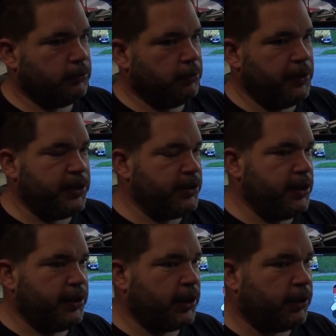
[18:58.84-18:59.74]
but there's
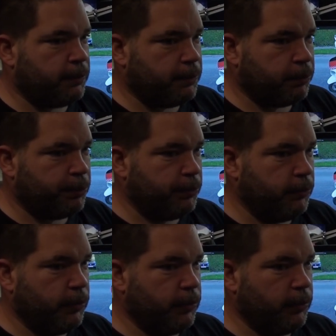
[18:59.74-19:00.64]
nothing
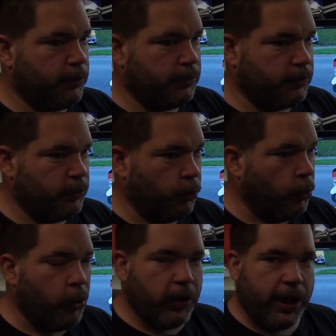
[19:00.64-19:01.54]

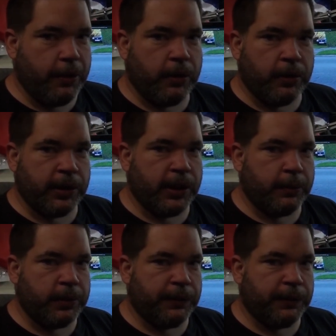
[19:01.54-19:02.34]
worn out on it that would